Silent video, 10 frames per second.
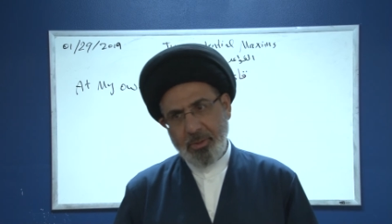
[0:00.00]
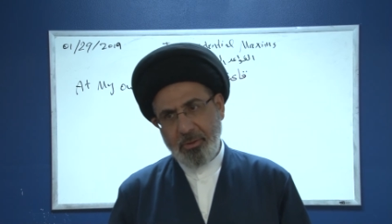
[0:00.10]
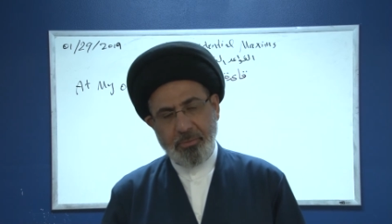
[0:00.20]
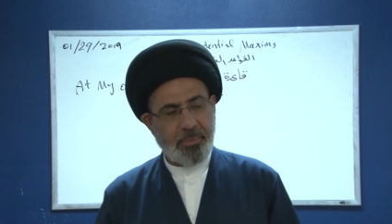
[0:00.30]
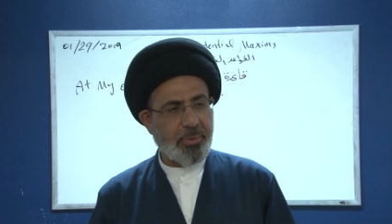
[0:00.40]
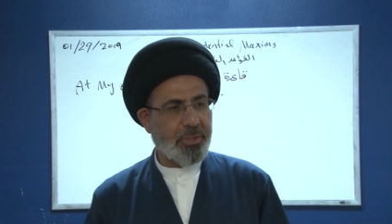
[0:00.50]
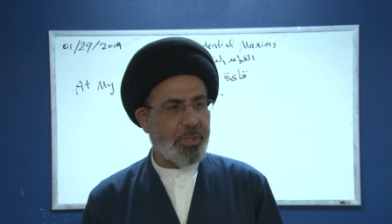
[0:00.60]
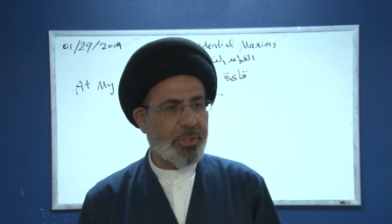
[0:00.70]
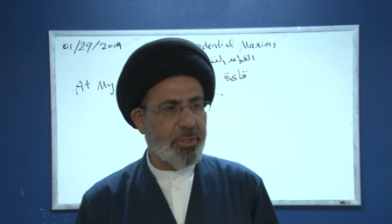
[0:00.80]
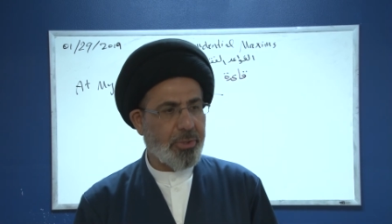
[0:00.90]
Every
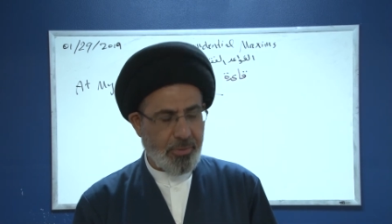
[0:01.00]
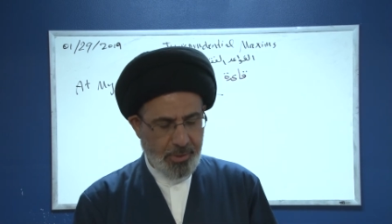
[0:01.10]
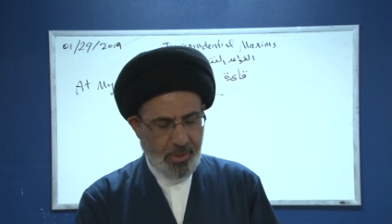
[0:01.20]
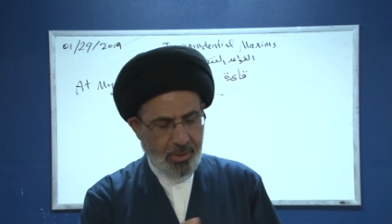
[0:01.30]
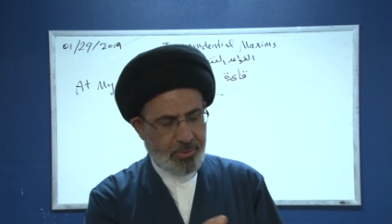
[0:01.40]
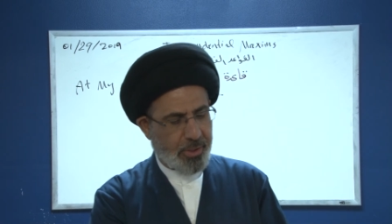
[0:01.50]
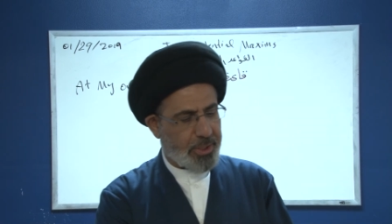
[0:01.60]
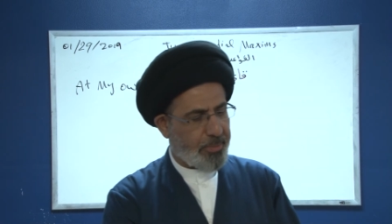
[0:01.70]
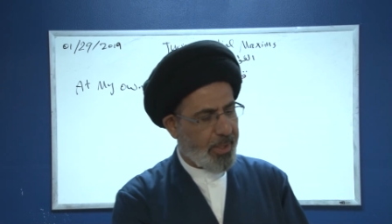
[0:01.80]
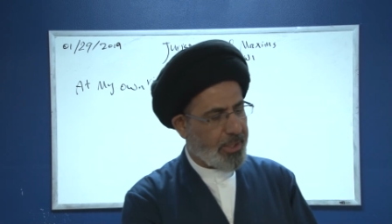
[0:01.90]
procedure. So the doctor
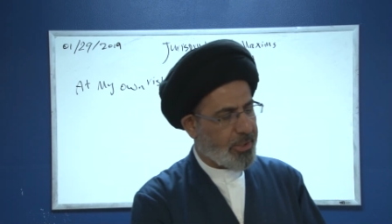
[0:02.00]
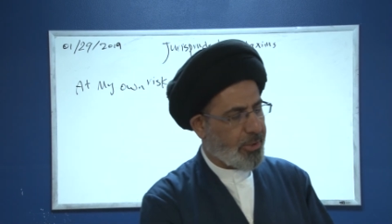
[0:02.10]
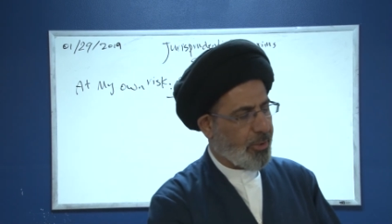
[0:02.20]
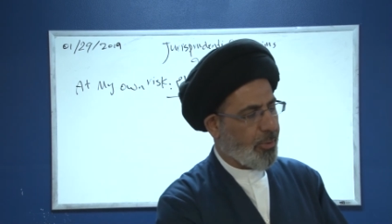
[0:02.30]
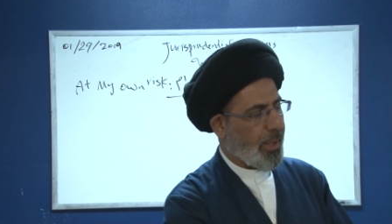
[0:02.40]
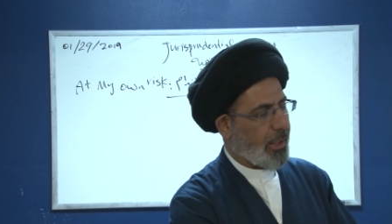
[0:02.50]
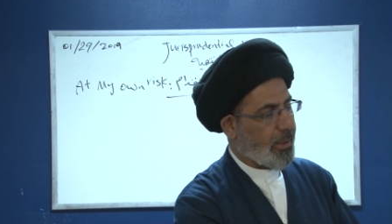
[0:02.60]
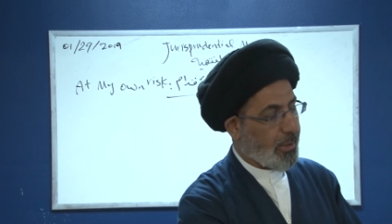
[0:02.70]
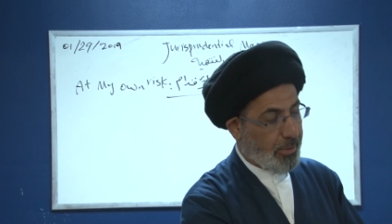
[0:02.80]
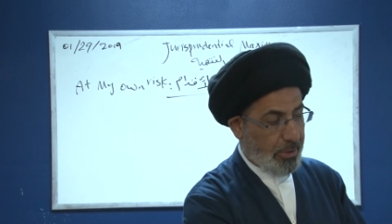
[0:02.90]
explains to you
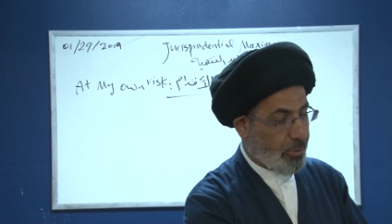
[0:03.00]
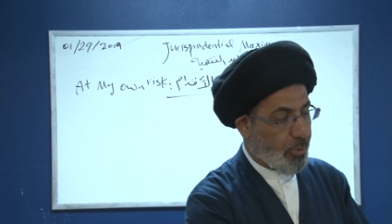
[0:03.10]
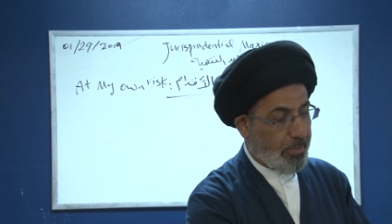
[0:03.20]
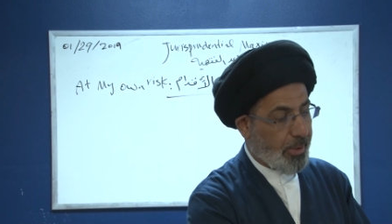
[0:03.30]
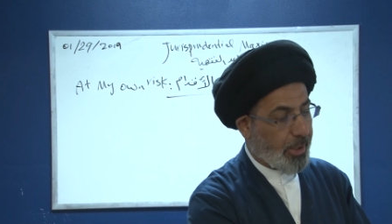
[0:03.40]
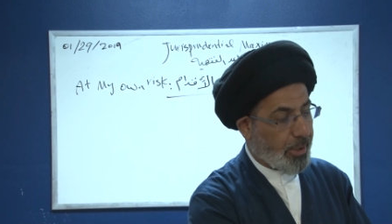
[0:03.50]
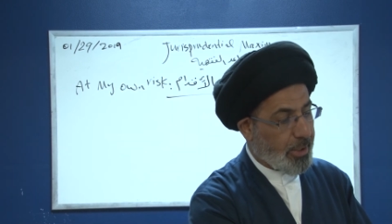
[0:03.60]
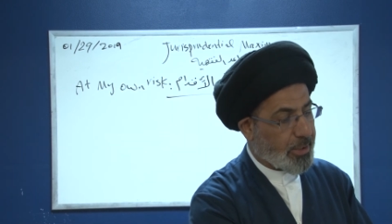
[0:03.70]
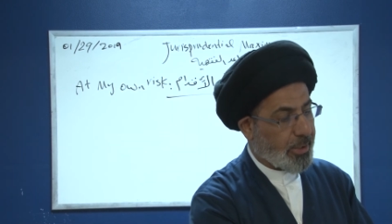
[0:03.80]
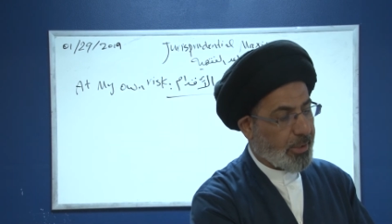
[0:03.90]
that it could be a
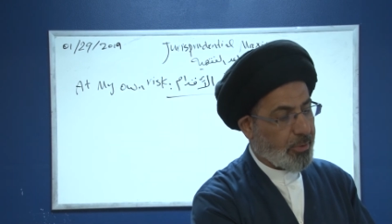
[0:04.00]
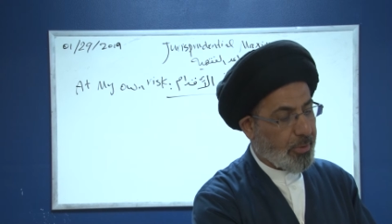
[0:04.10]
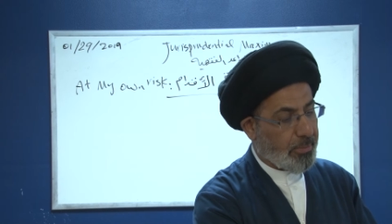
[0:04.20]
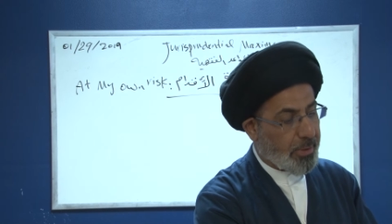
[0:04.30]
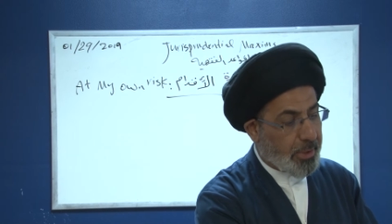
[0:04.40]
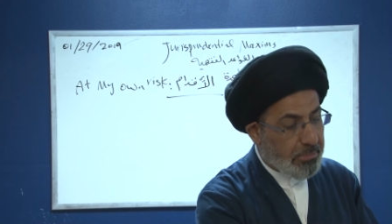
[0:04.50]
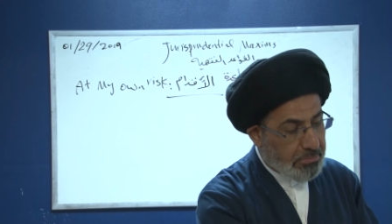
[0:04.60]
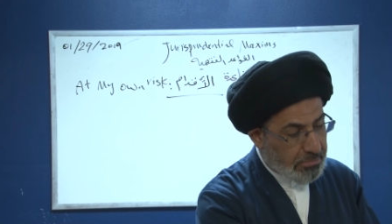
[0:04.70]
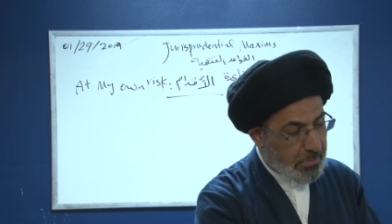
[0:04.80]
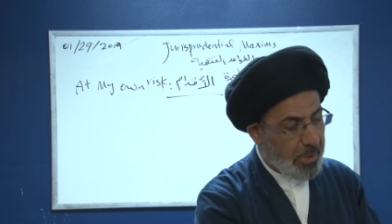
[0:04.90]
risk, it could be
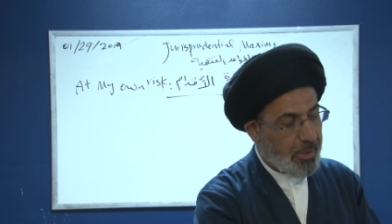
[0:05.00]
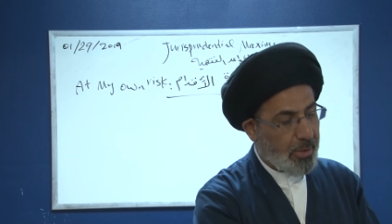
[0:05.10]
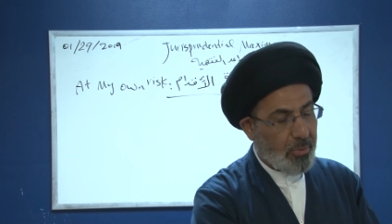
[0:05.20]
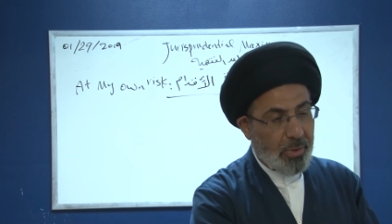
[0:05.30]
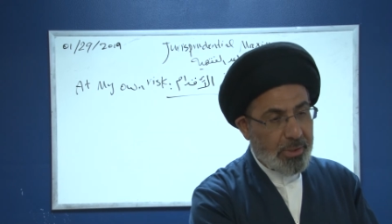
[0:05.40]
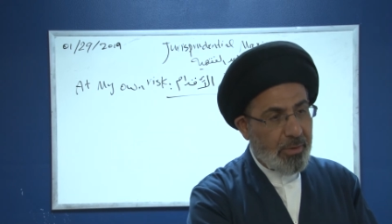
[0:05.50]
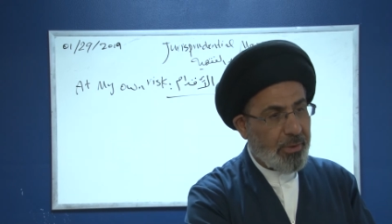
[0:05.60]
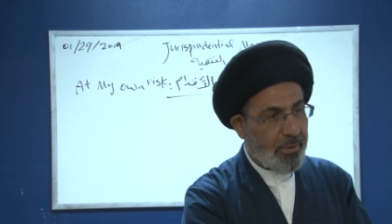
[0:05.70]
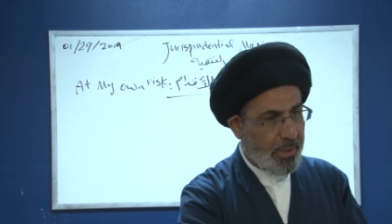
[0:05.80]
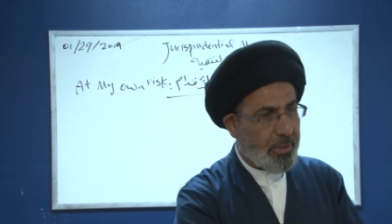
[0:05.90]

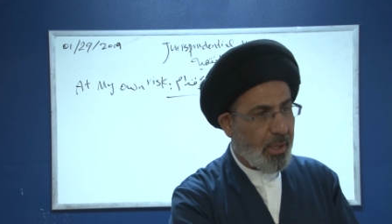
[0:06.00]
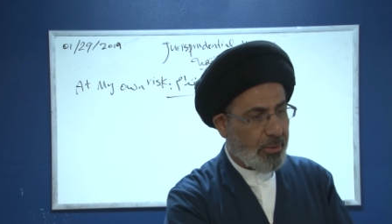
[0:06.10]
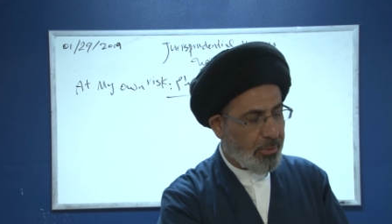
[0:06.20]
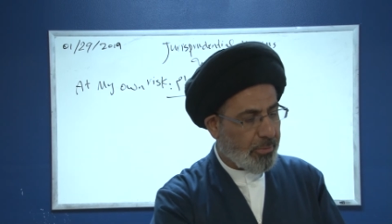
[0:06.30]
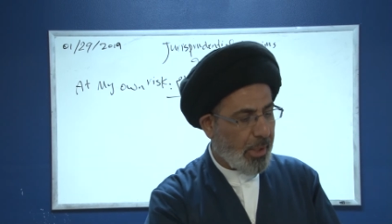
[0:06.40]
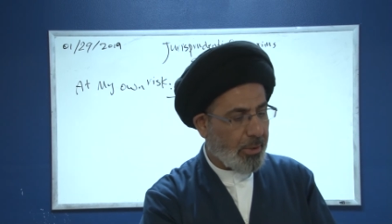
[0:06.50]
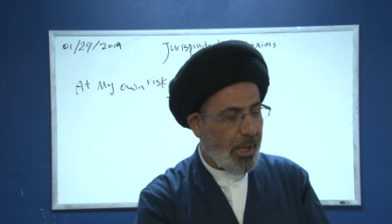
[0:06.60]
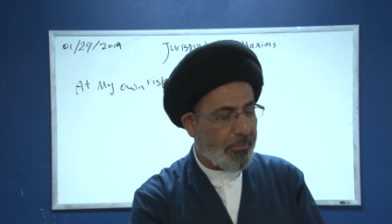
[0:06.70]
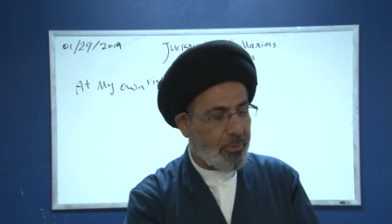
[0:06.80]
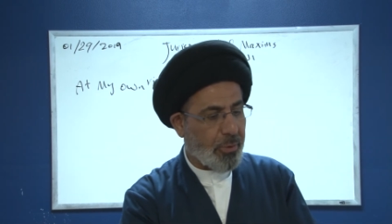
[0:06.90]
whatever they tell you, and you
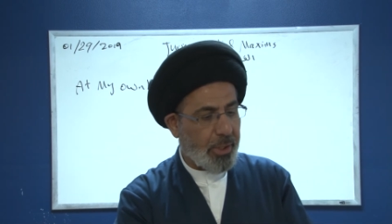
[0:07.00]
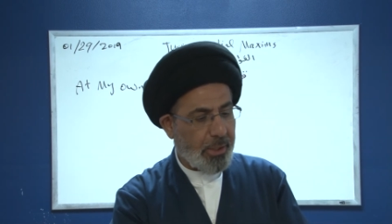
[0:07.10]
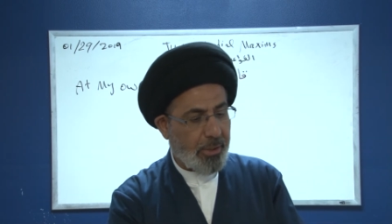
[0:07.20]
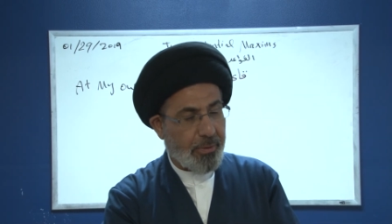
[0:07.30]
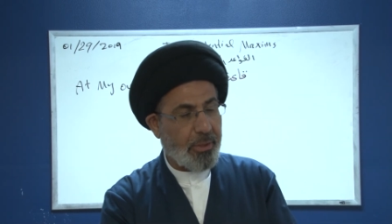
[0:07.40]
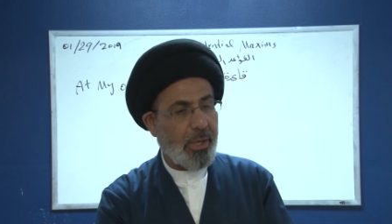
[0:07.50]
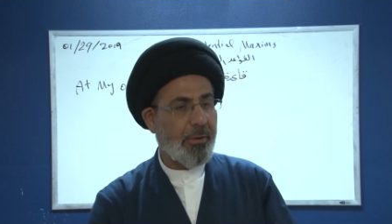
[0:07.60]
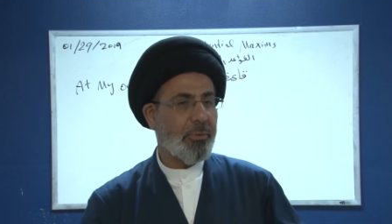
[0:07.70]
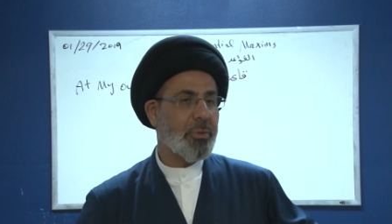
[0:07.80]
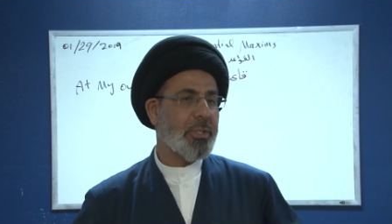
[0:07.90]
have to read and then you
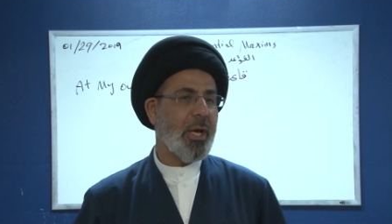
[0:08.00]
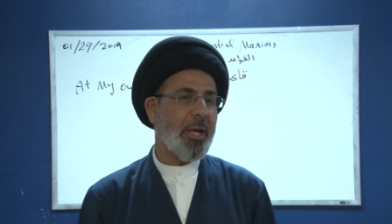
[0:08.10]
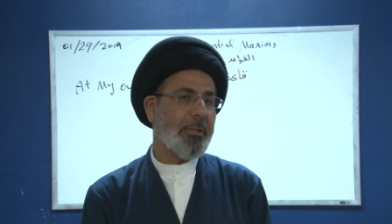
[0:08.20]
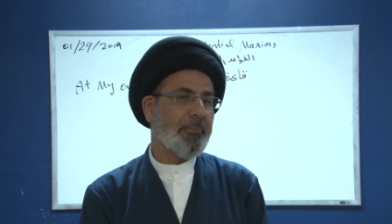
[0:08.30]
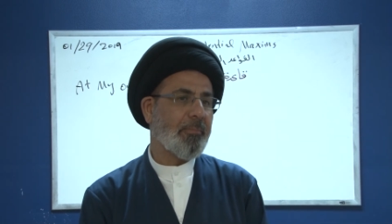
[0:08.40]
have to sign.